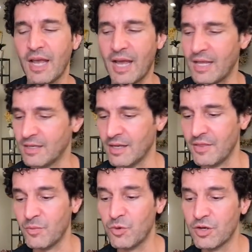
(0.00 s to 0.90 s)
And
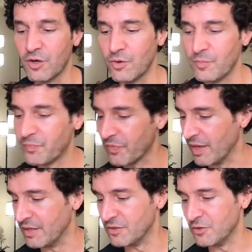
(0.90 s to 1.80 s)
then we'll go
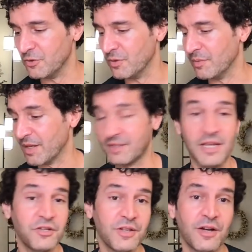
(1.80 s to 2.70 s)
into a
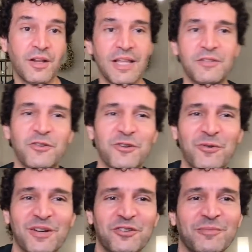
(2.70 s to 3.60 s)
meditation, then I'll answer your
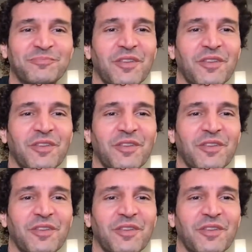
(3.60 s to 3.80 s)
question.